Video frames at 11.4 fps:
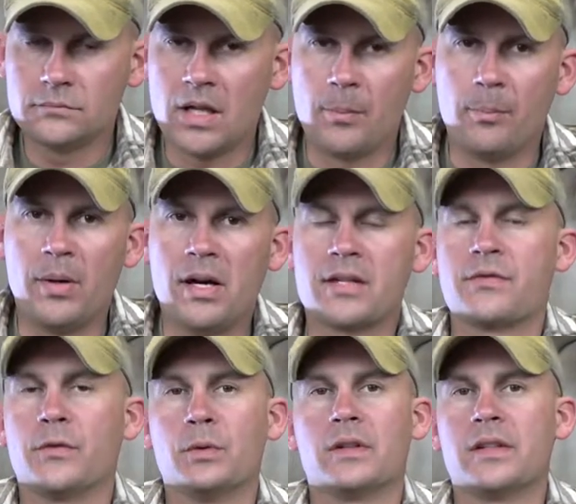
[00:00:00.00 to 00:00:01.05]
a box
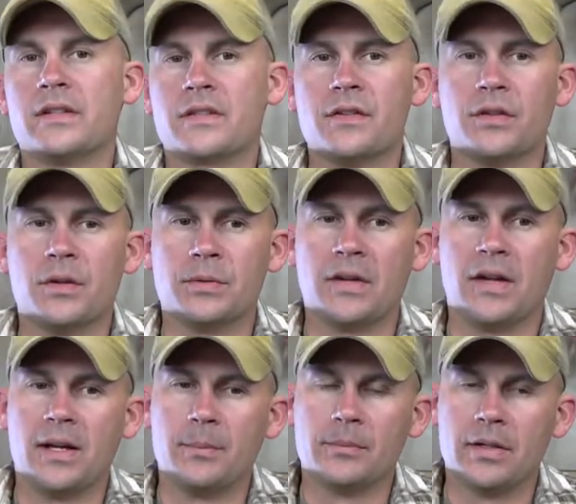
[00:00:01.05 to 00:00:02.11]
full of these in no
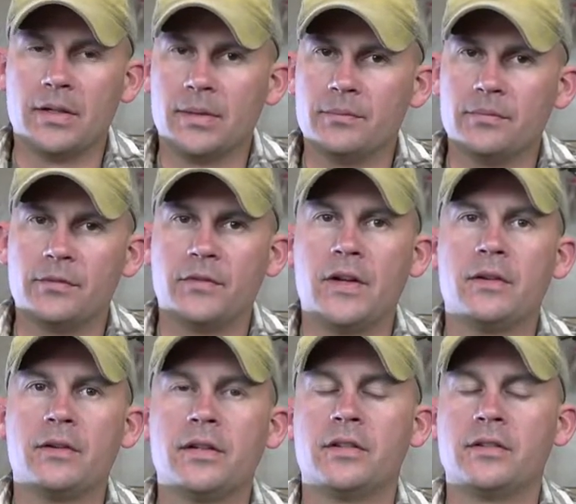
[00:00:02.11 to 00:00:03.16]
time.
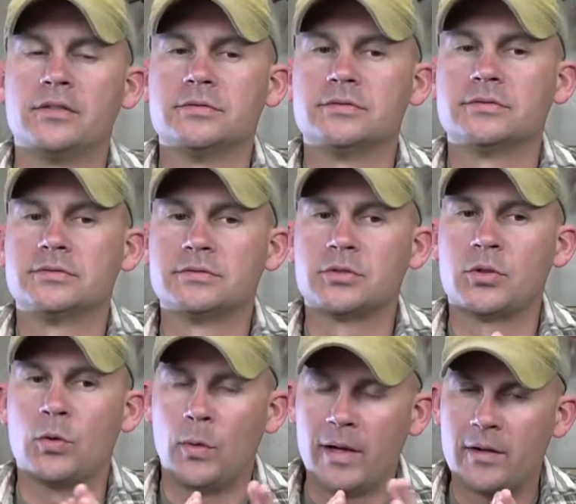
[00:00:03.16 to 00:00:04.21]
Very
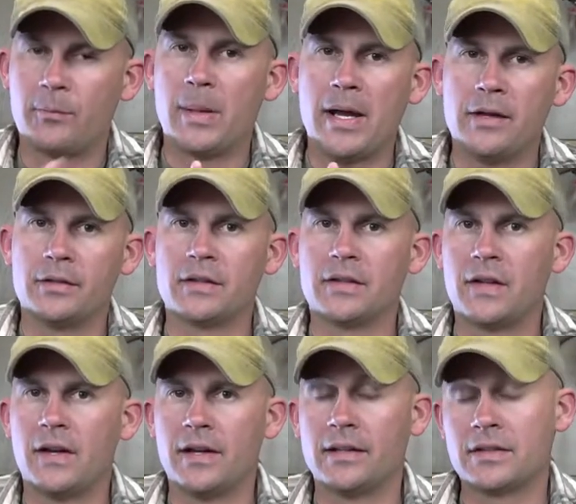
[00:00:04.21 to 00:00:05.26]
quick pattern to
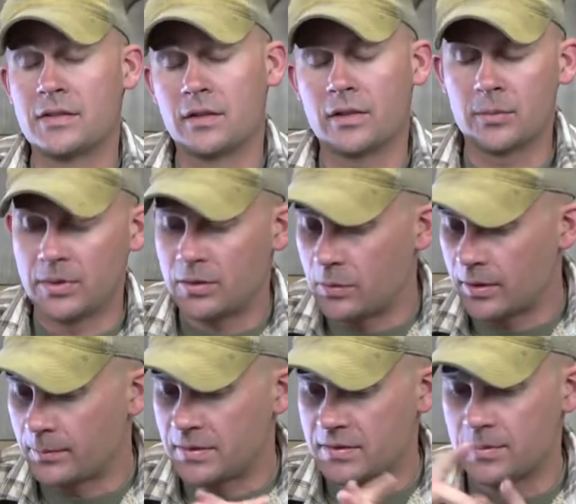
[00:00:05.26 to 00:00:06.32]
tie. It's not going to be
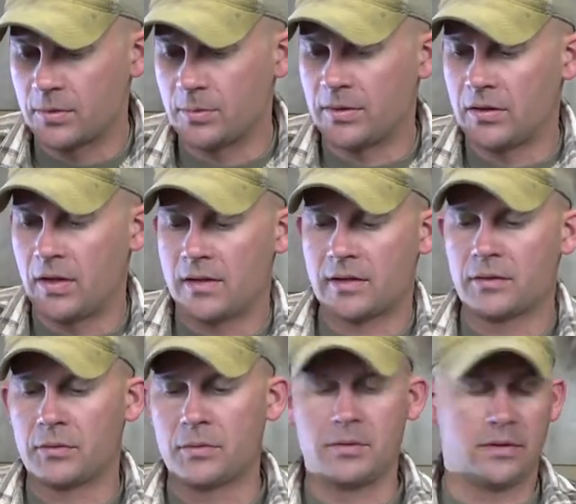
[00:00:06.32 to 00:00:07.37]
quick because I'm going to be talking
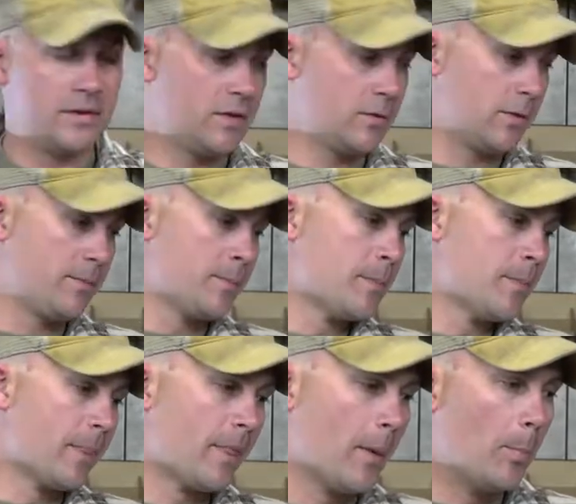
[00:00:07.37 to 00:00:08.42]
through it on this one.
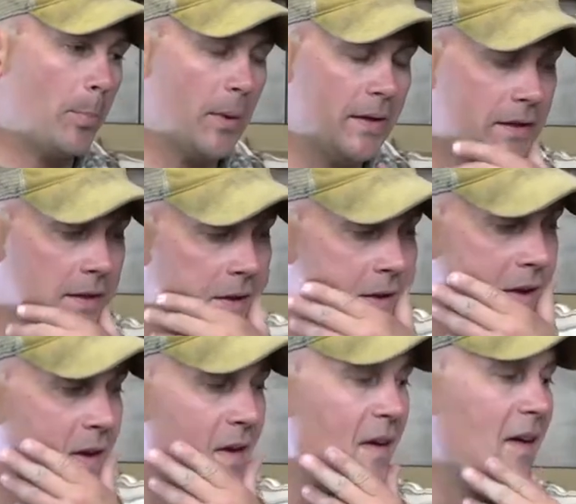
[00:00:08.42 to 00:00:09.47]
But
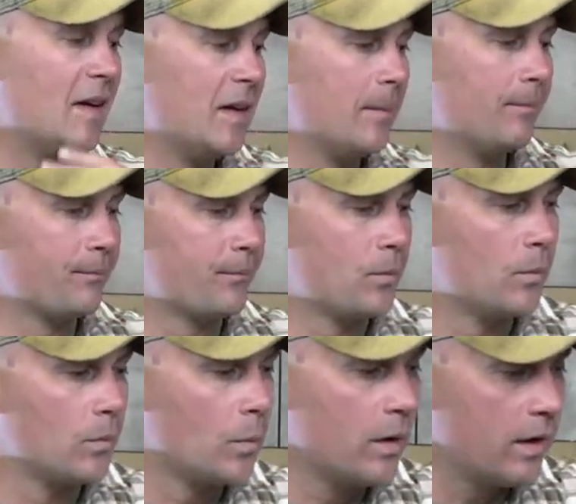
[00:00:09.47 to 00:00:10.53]

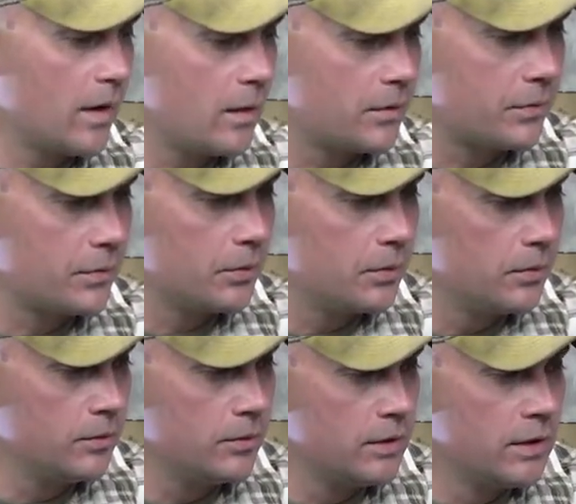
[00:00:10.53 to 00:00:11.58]
we're going to go
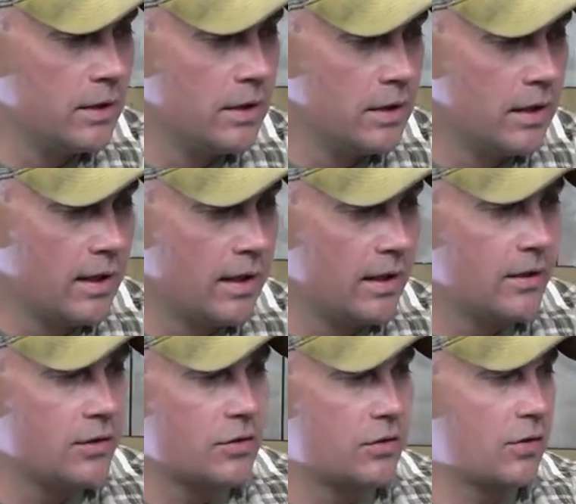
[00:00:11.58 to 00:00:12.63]
through
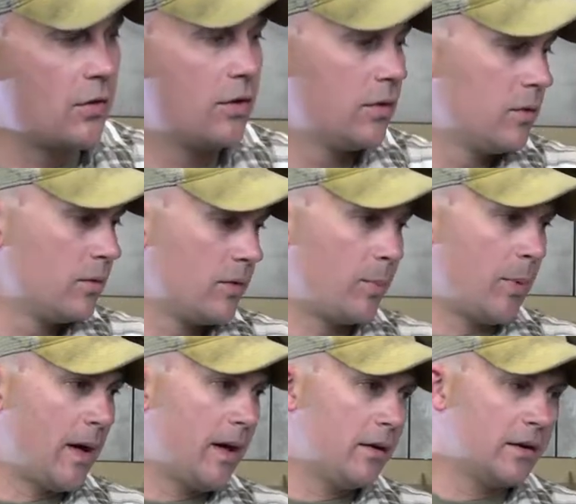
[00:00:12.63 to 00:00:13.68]
and show you the
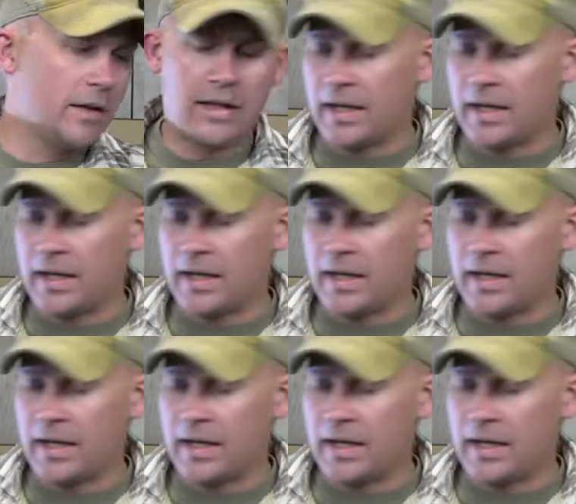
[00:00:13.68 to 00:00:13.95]
pattern that